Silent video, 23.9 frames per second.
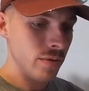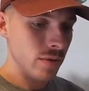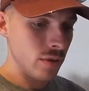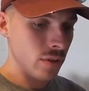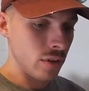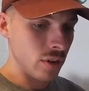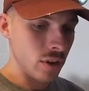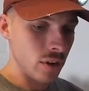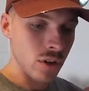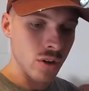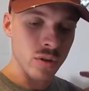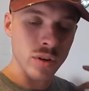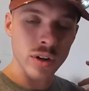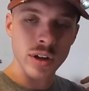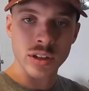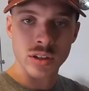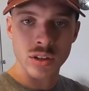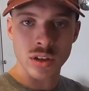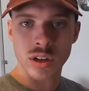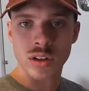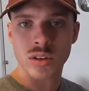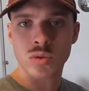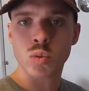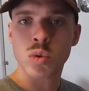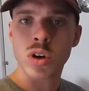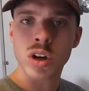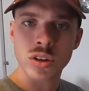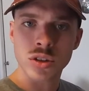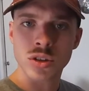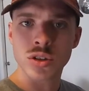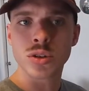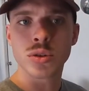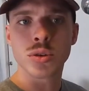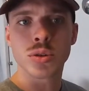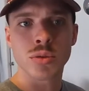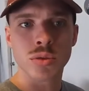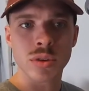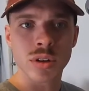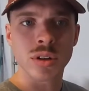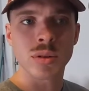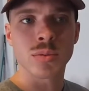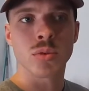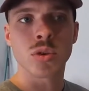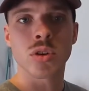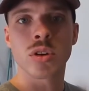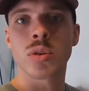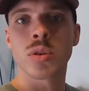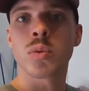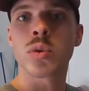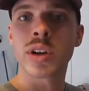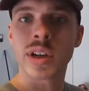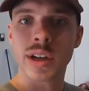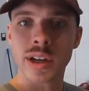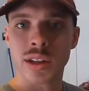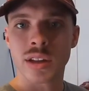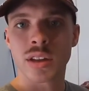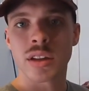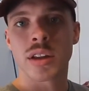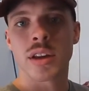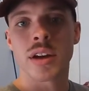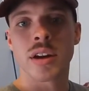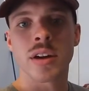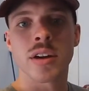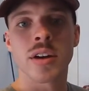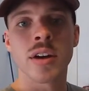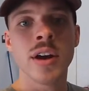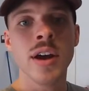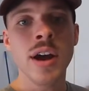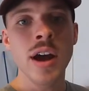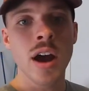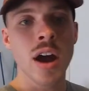it's 1, 2, 3 in the morning. We're getting there.